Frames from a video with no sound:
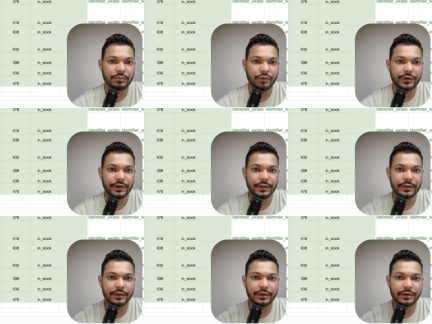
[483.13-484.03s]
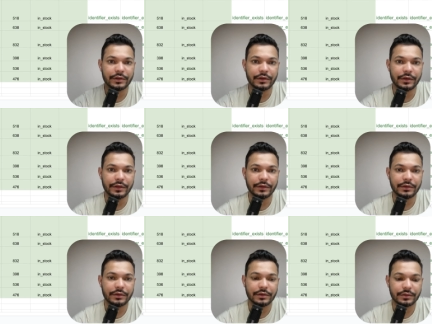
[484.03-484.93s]
put it in the
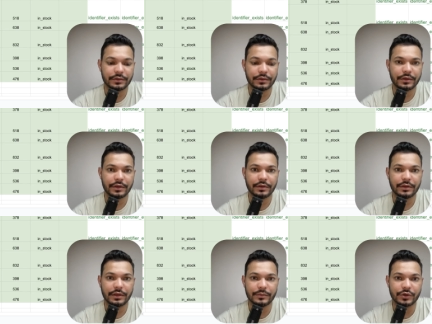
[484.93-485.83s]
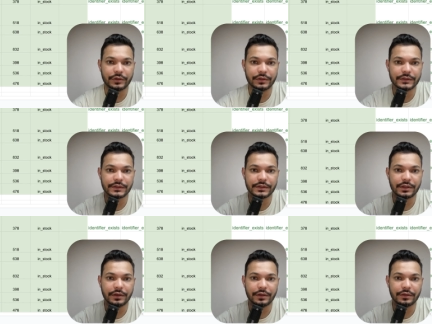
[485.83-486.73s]
link. This is the
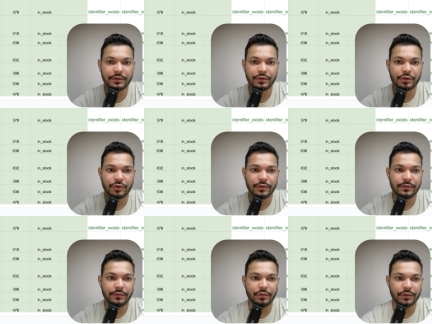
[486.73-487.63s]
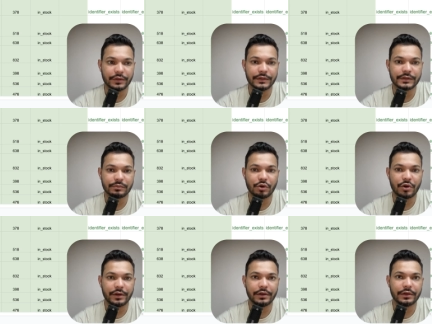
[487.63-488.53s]
link for this
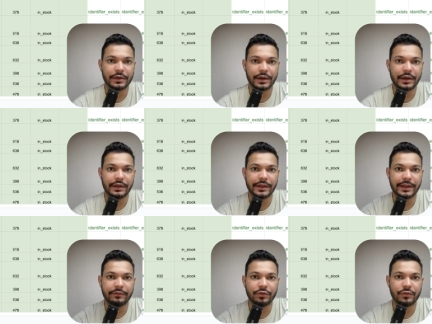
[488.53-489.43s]
product. And then I have to